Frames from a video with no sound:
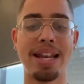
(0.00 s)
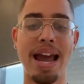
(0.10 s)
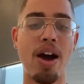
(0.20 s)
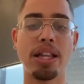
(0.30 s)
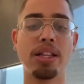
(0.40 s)
and
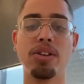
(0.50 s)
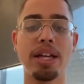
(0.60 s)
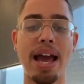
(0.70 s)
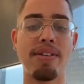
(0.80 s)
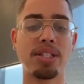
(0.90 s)
now I
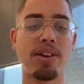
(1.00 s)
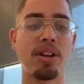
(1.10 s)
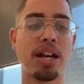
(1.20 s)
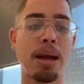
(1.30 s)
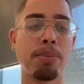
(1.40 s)
literally have
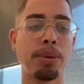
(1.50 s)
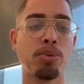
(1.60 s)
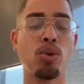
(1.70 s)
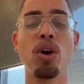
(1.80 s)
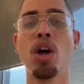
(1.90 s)
79
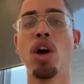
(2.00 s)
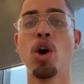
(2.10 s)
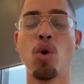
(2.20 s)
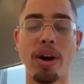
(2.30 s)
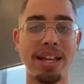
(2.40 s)
people
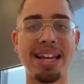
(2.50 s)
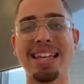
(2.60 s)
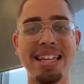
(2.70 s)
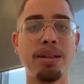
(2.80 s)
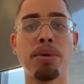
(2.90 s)
who are
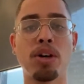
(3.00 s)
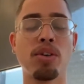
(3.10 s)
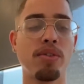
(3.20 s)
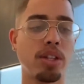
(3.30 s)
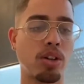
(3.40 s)
getting
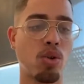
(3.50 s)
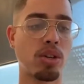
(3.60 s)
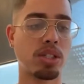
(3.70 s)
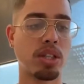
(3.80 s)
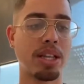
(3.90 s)
emailed over the
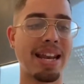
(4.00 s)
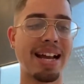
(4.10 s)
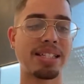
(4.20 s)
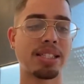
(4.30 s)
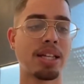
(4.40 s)
course of the
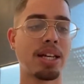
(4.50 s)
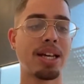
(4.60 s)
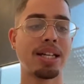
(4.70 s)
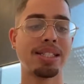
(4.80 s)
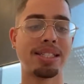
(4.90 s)
next
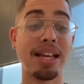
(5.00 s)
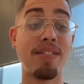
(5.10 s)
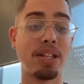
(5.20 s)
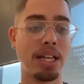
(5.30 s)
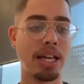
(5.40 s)

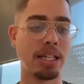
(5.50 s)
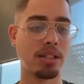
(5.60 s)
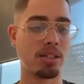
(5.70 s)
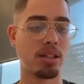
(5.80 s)
7 days.